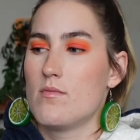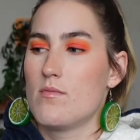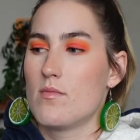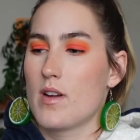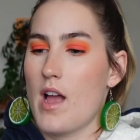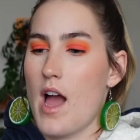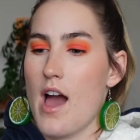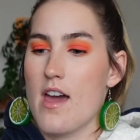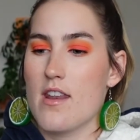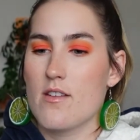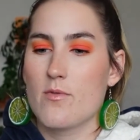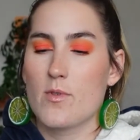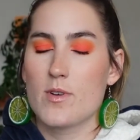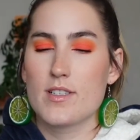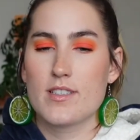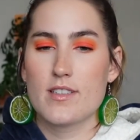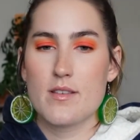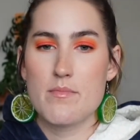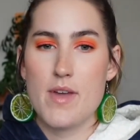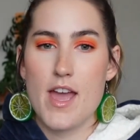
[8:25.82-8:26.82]
kind of
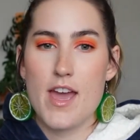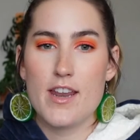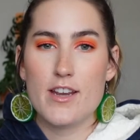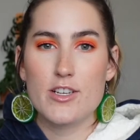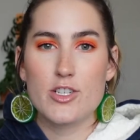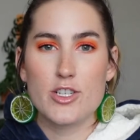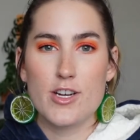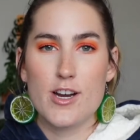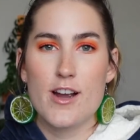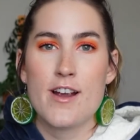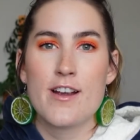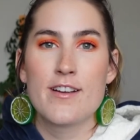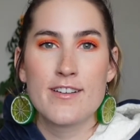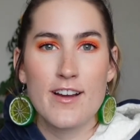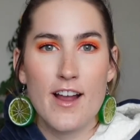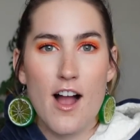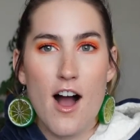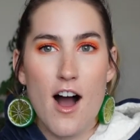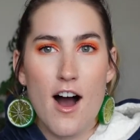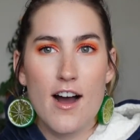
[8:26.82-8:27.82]
was the manager
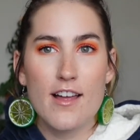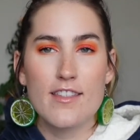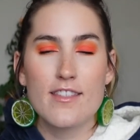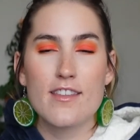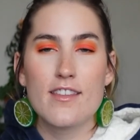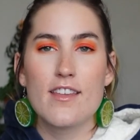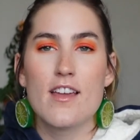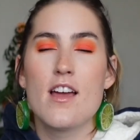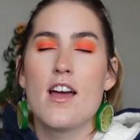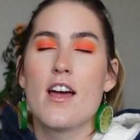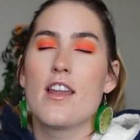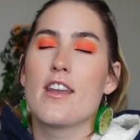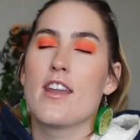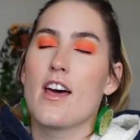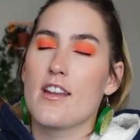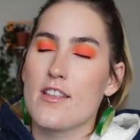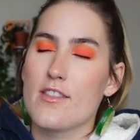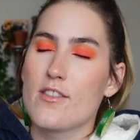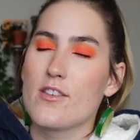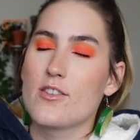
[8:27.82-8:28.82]
on,
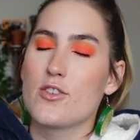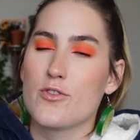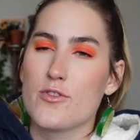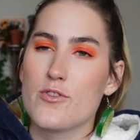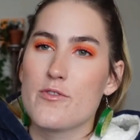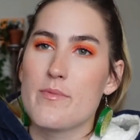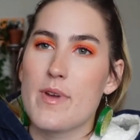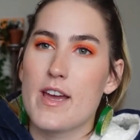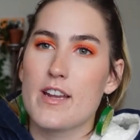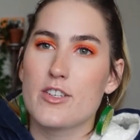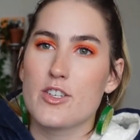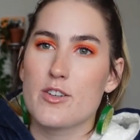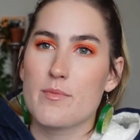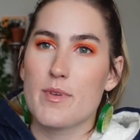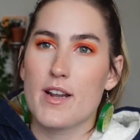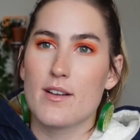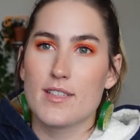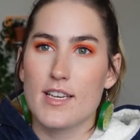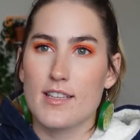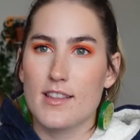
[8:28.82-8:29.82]
not the true manager, but
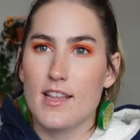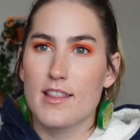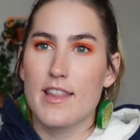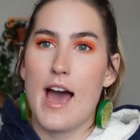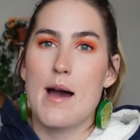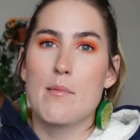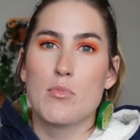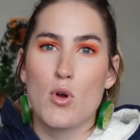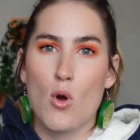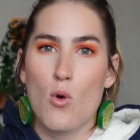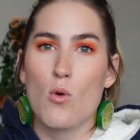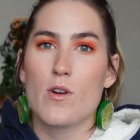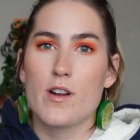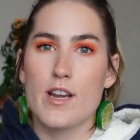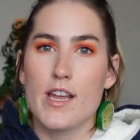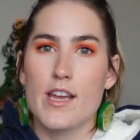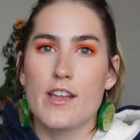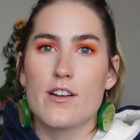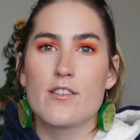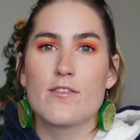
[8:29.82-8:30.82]
I was like the lab
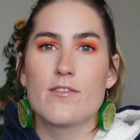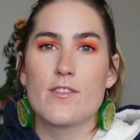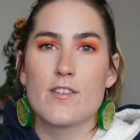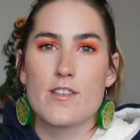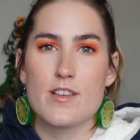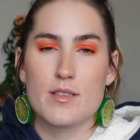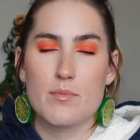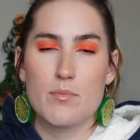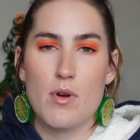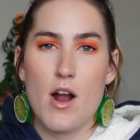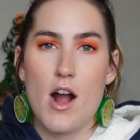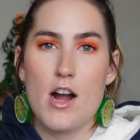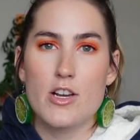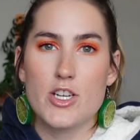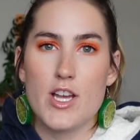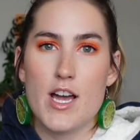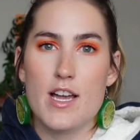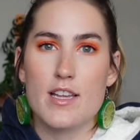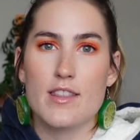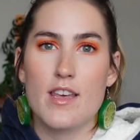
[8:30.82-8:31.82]
coordinator for this
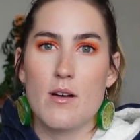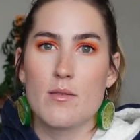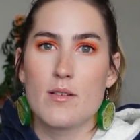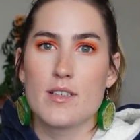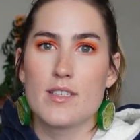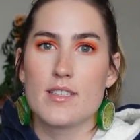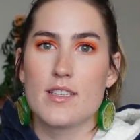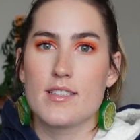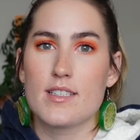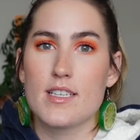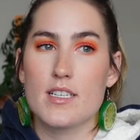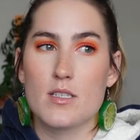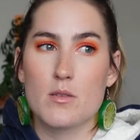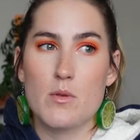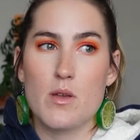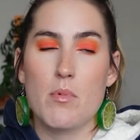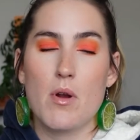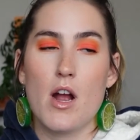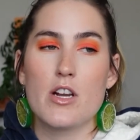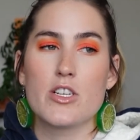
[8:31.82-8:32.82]
project. That was a
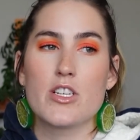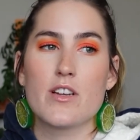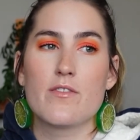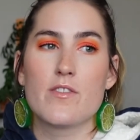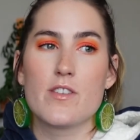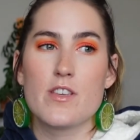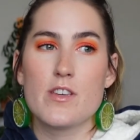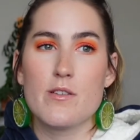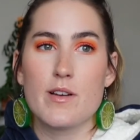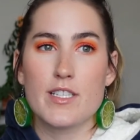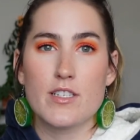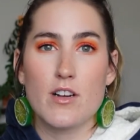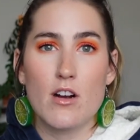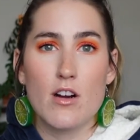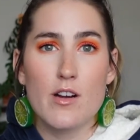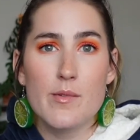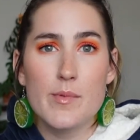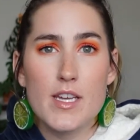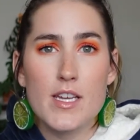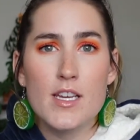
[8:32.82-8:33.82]
six-week project for the U S
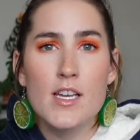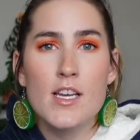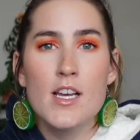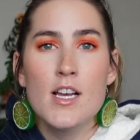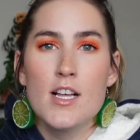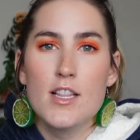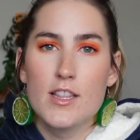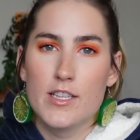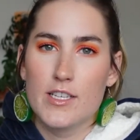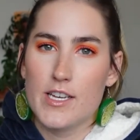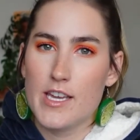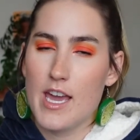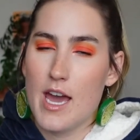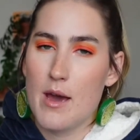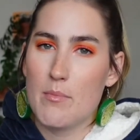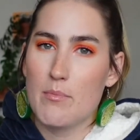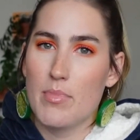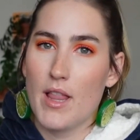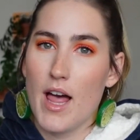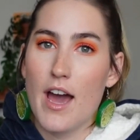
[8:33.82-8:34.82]
Army, looking
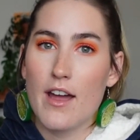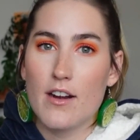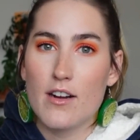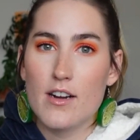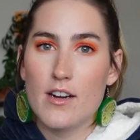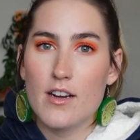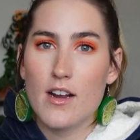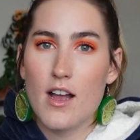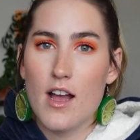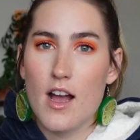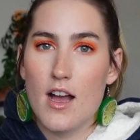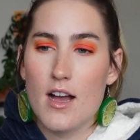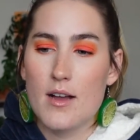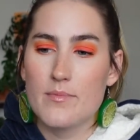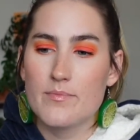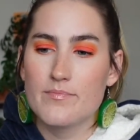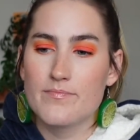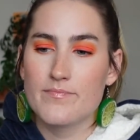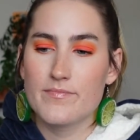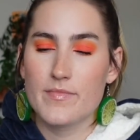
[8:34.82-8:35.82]
at bladder,
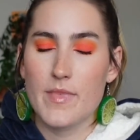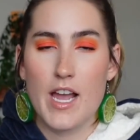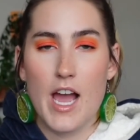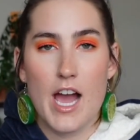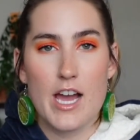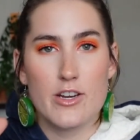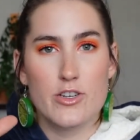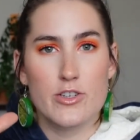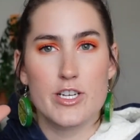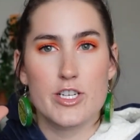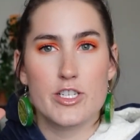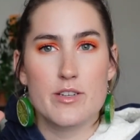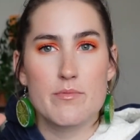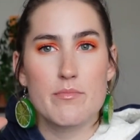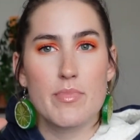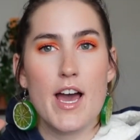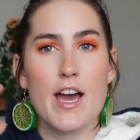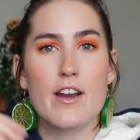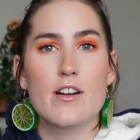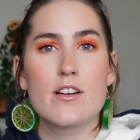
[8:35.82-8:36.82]
um, like hydration
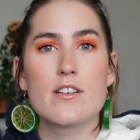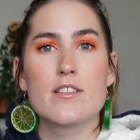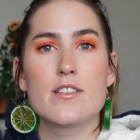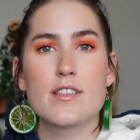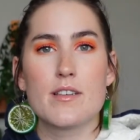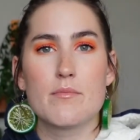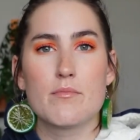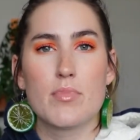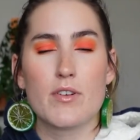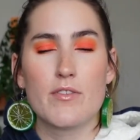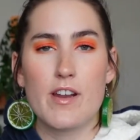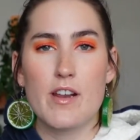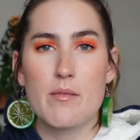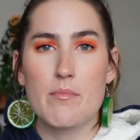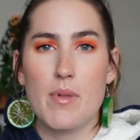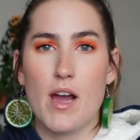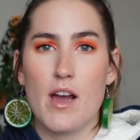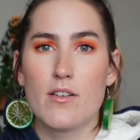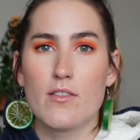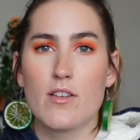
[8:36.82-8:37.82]
bladders, and preventing
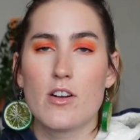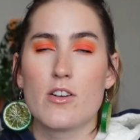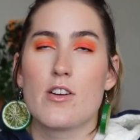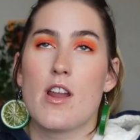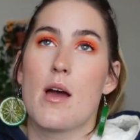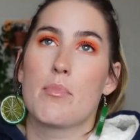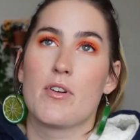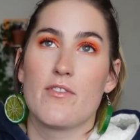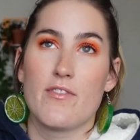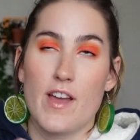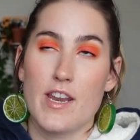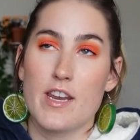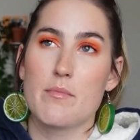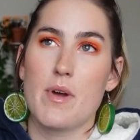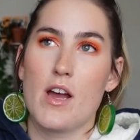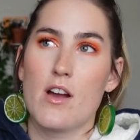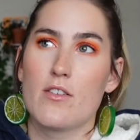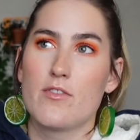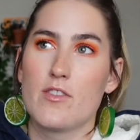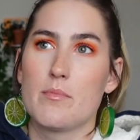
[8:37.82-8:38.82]
bio, or not preventing
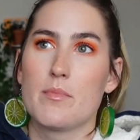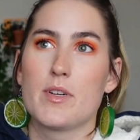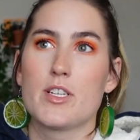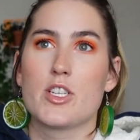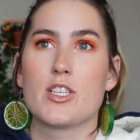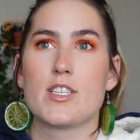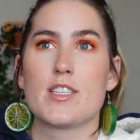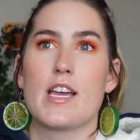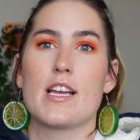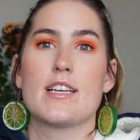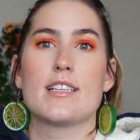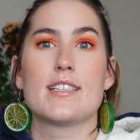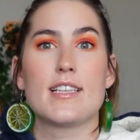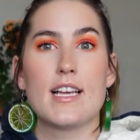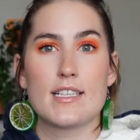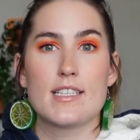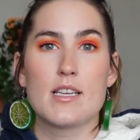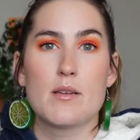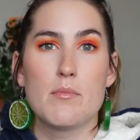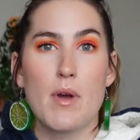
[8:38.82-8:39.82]
biofilm, but just like
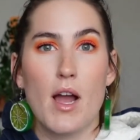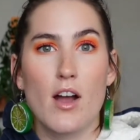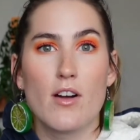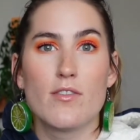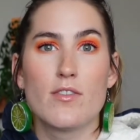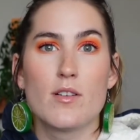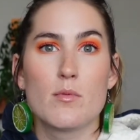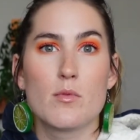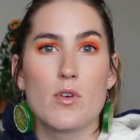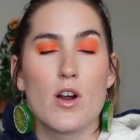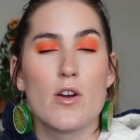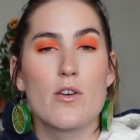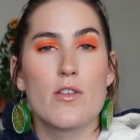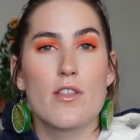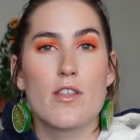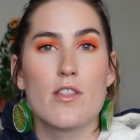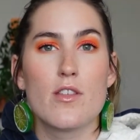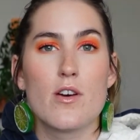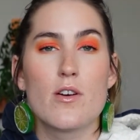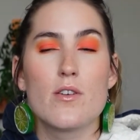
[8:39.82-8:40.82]
assessing biofilm
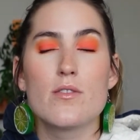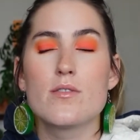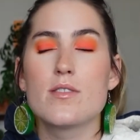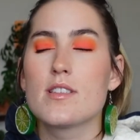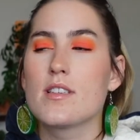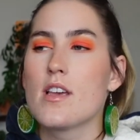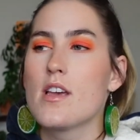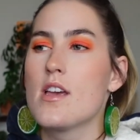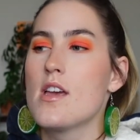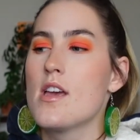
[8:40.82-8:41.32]
growth in those.